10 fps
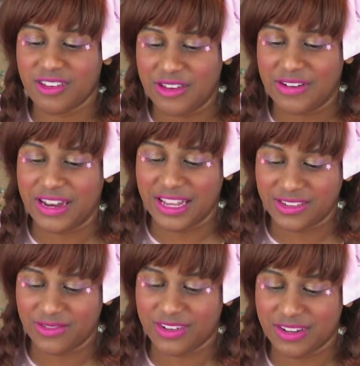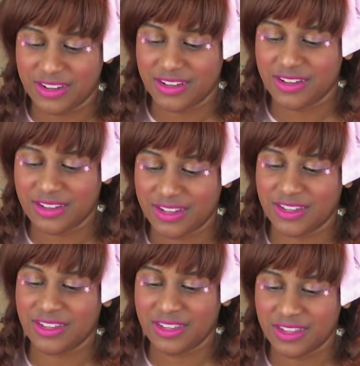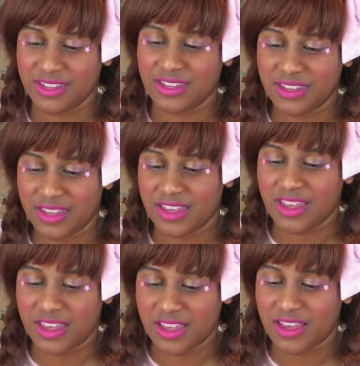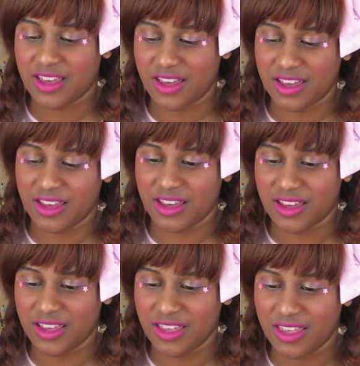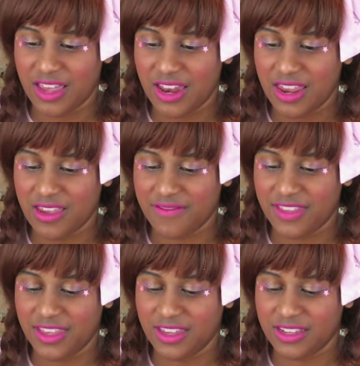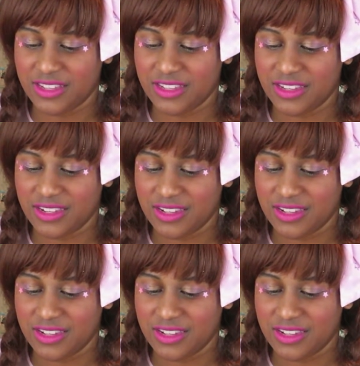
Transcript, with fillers: Alright, next one. Uh, any of these.